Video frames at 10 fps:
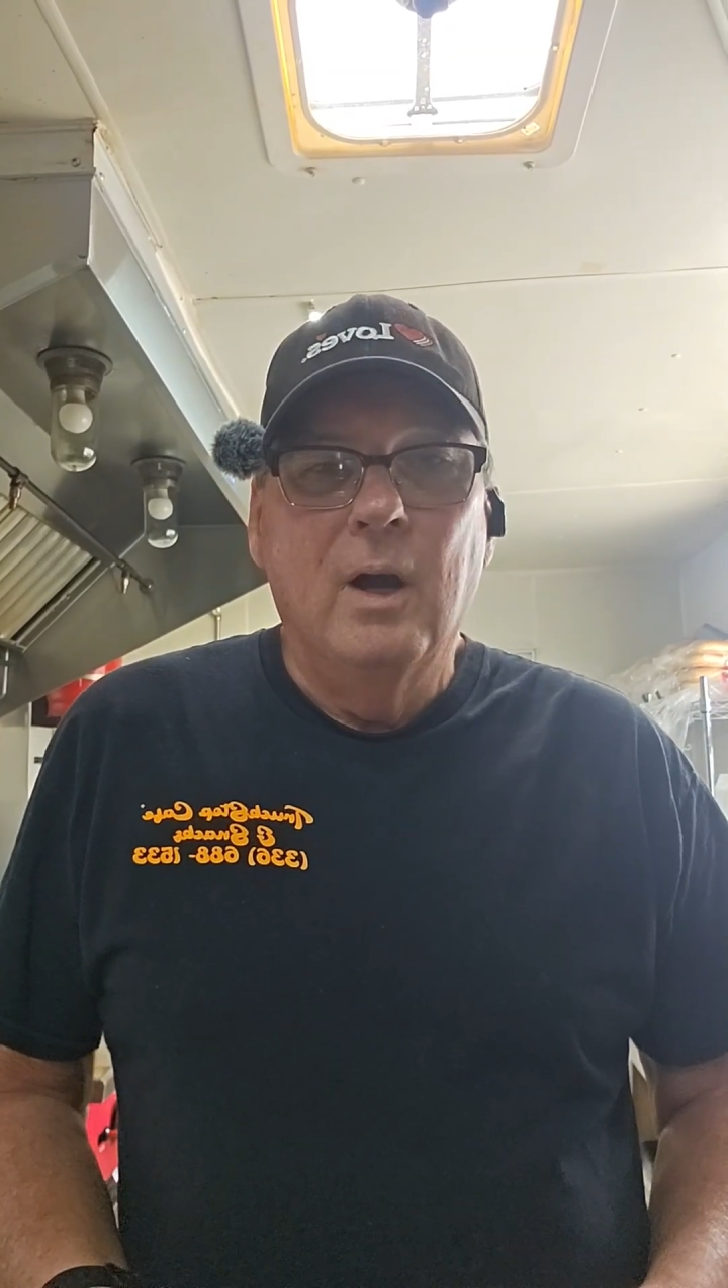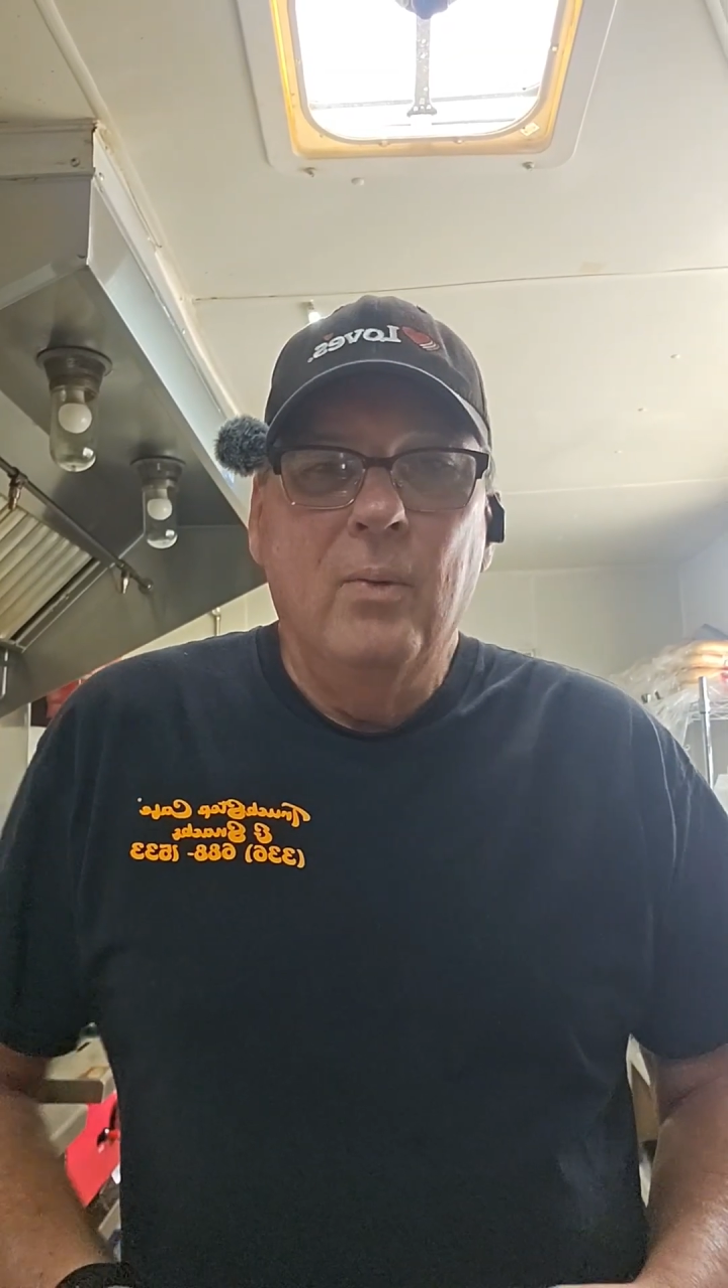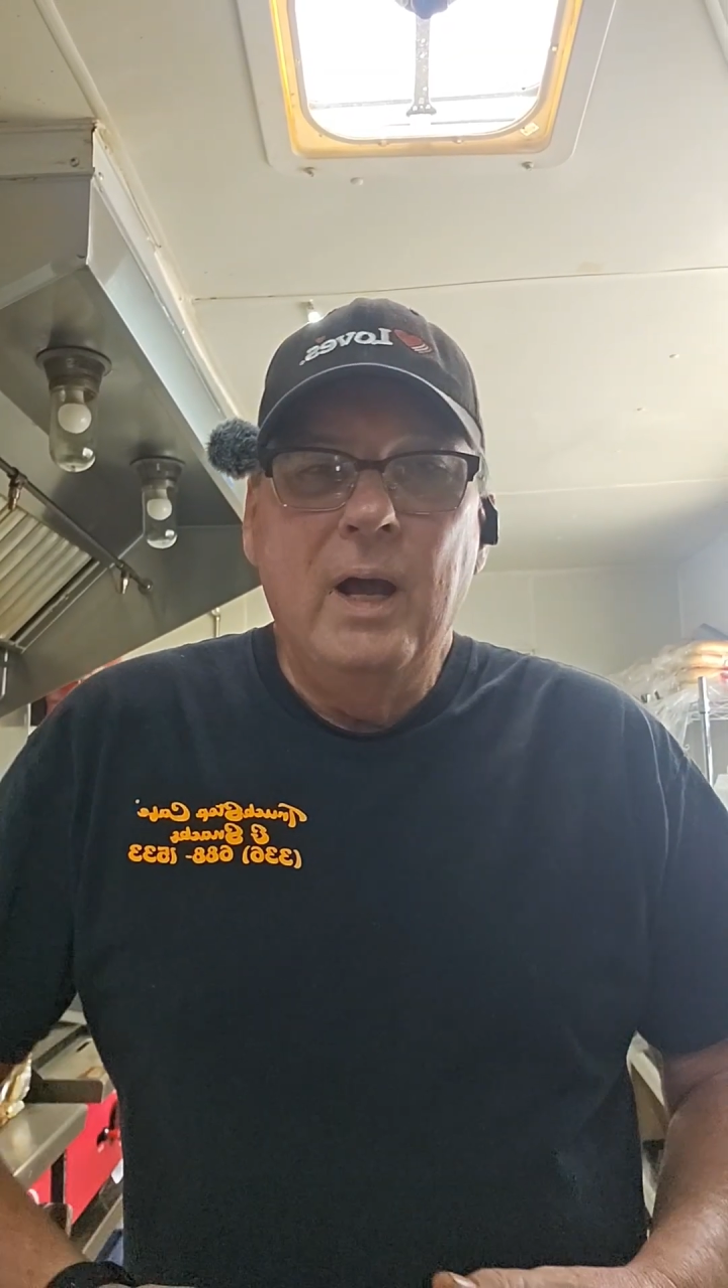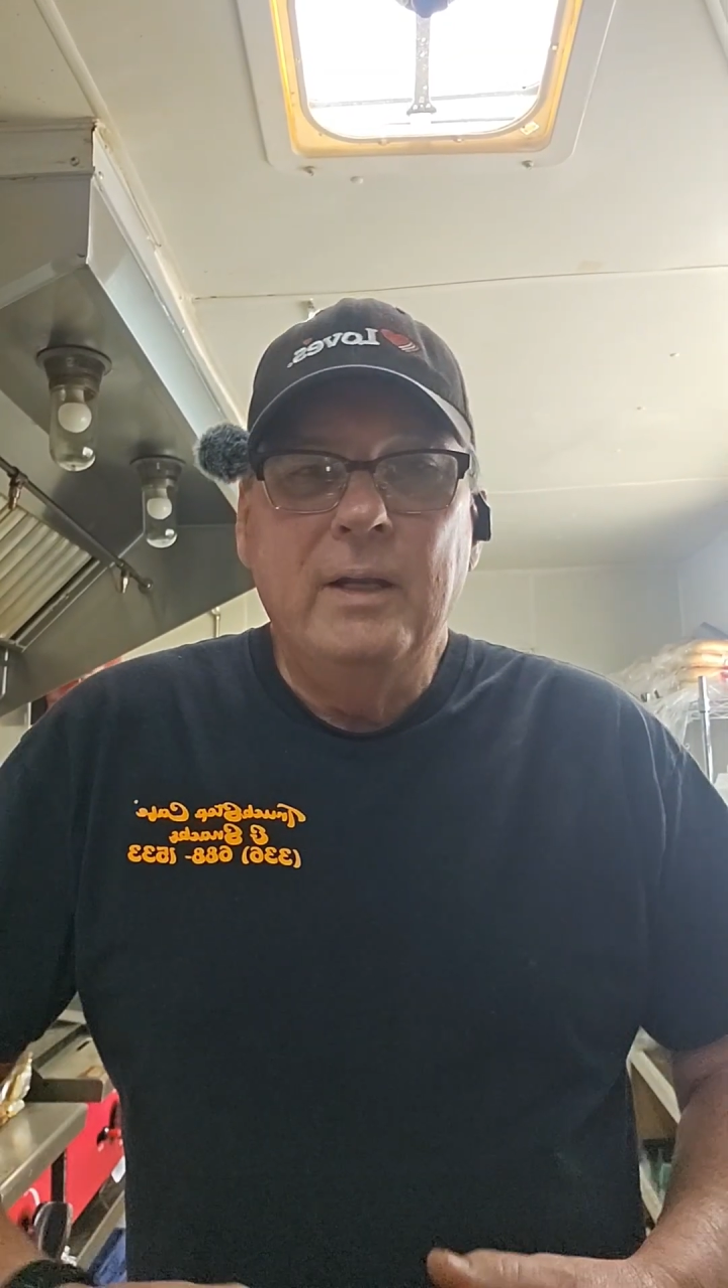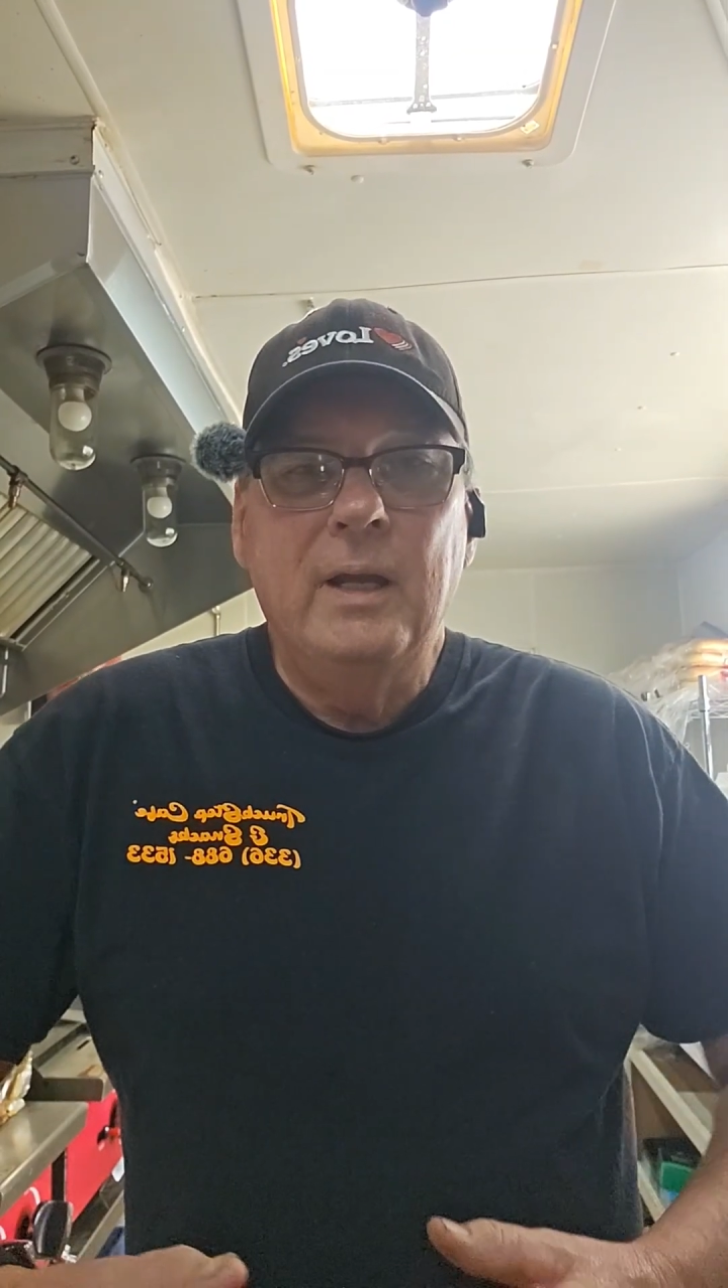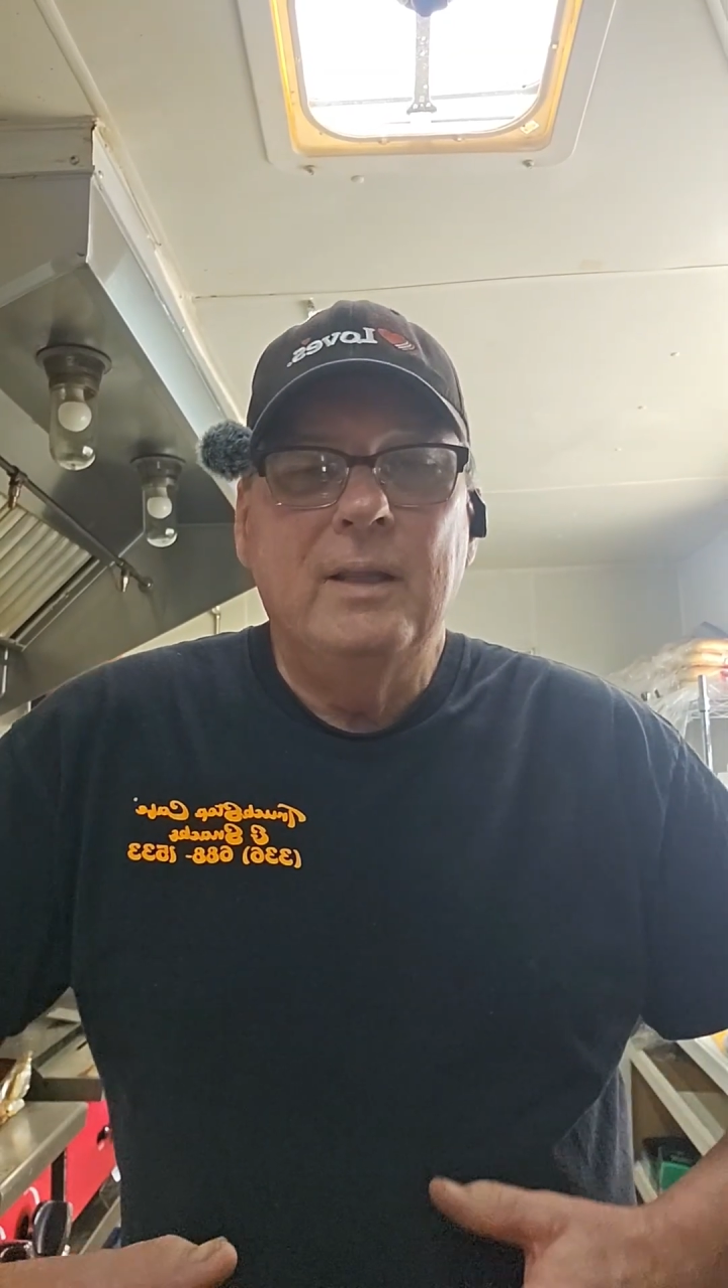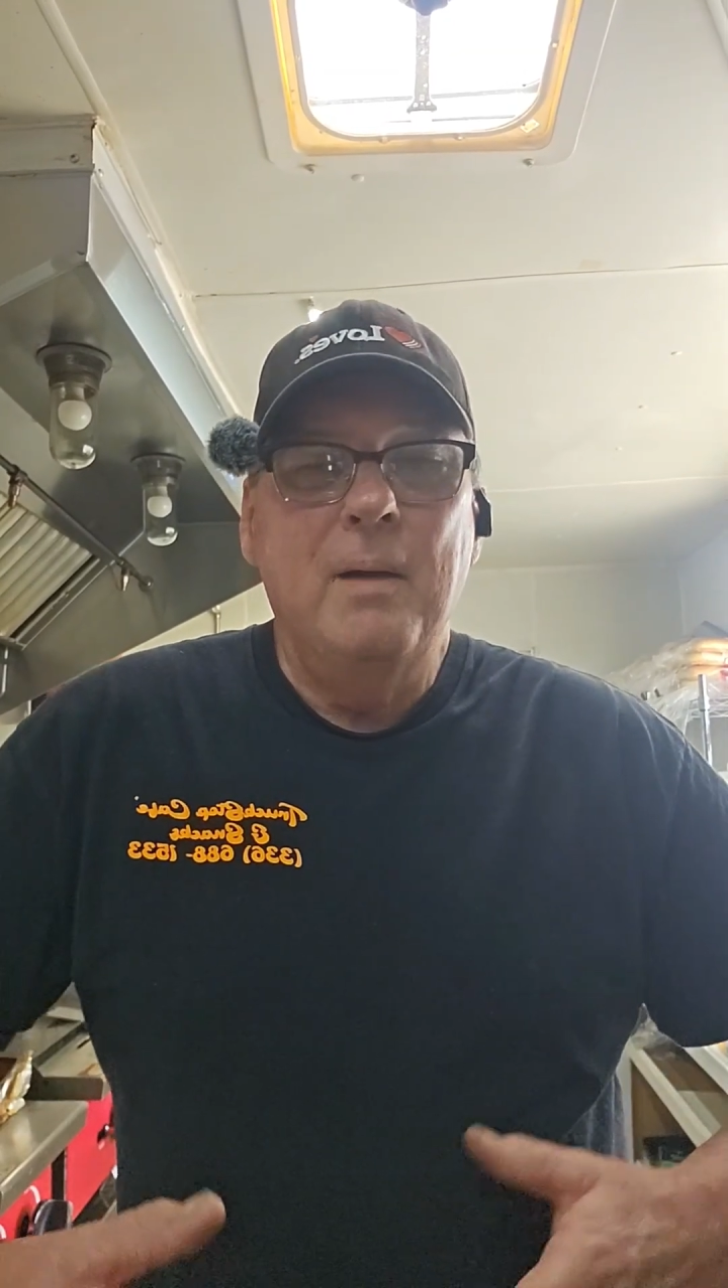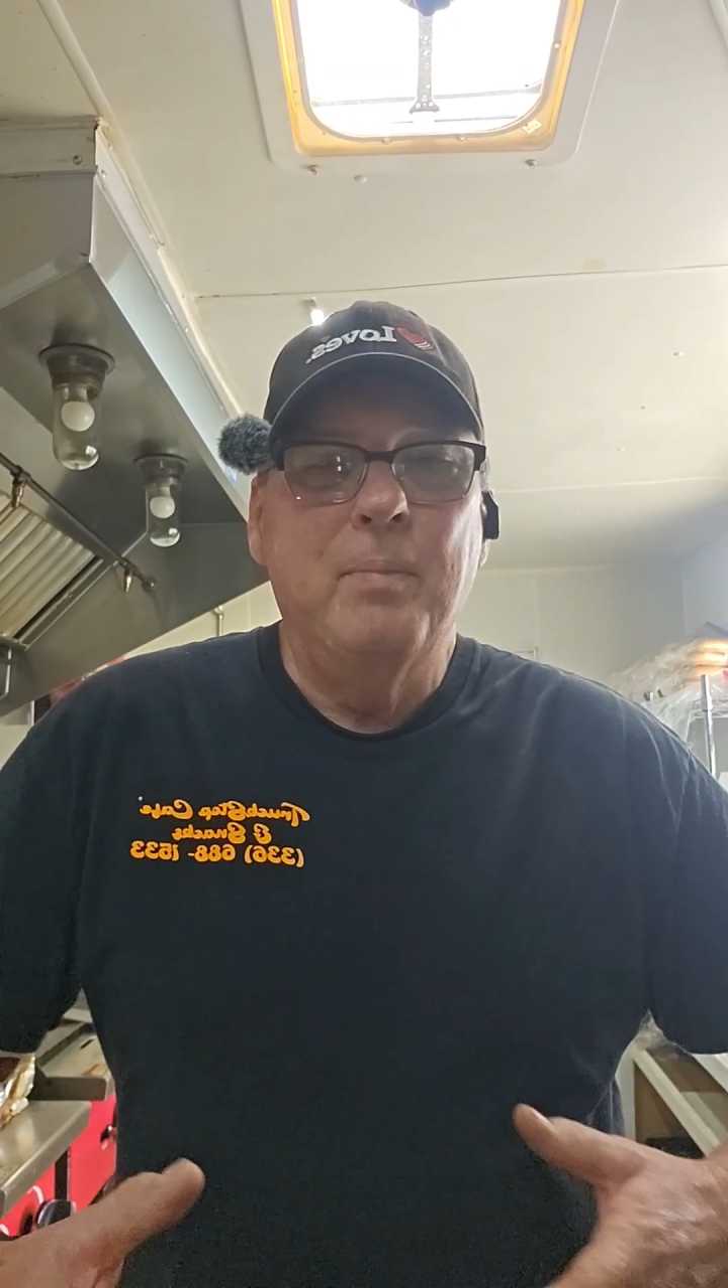When I take